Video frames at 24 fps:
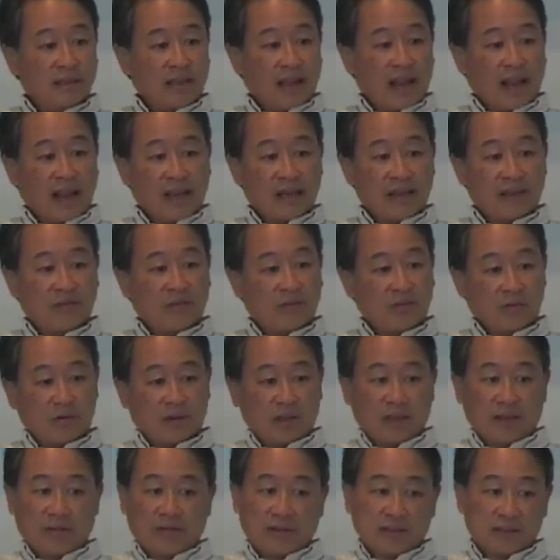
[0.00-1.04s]
And
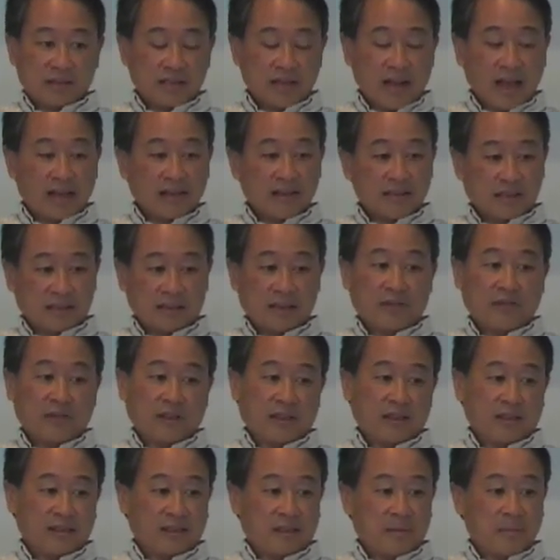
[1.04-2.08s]
if, if it's not
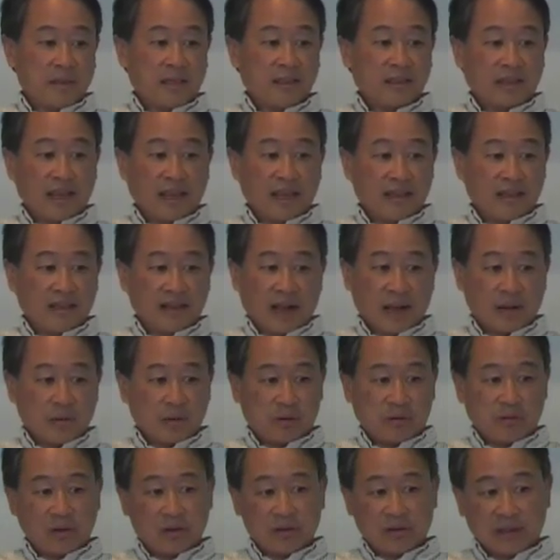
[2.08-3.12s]
significantly mitigated, I
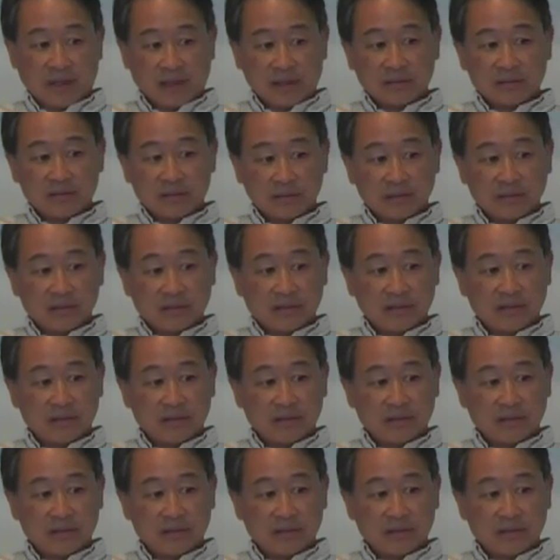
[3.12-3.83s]
would vote against it.